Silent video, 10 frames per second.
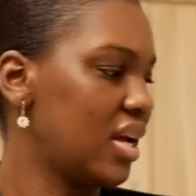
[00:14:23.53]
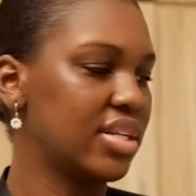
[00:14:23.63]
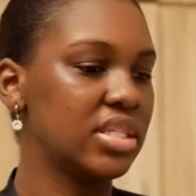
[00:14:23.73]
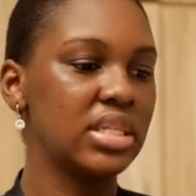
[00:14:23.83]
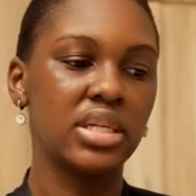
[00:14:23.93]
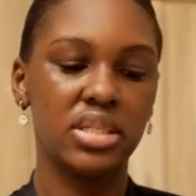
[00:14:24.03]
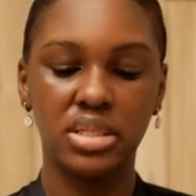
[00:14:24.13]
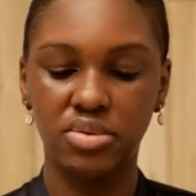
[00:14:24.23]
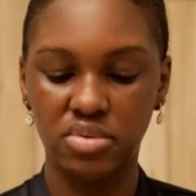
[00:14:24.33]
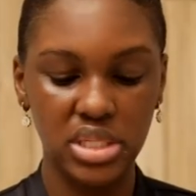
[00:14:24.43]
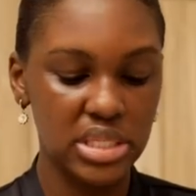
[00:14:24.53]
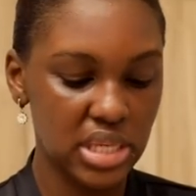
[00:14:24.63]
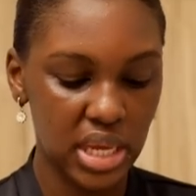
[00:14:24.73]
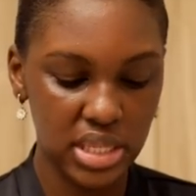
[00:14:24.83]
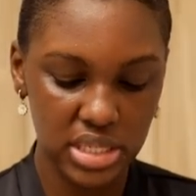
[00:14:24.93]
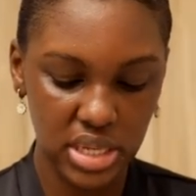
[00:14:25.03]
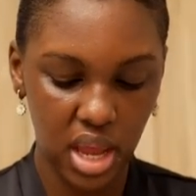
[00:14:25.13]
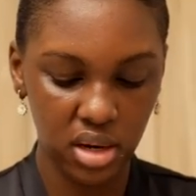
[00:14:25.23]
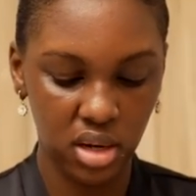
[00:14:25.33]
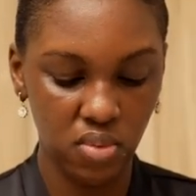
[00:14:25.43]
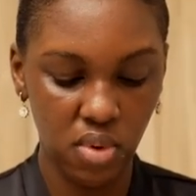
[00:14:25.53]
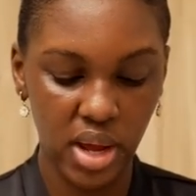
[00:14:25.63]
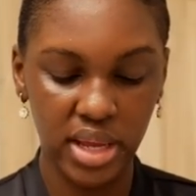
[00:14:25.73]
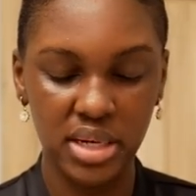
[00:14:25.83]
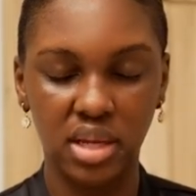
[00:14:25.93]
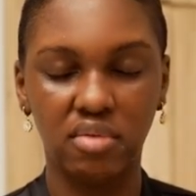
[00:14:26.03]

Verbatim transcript: And I just needed to reset and unwind.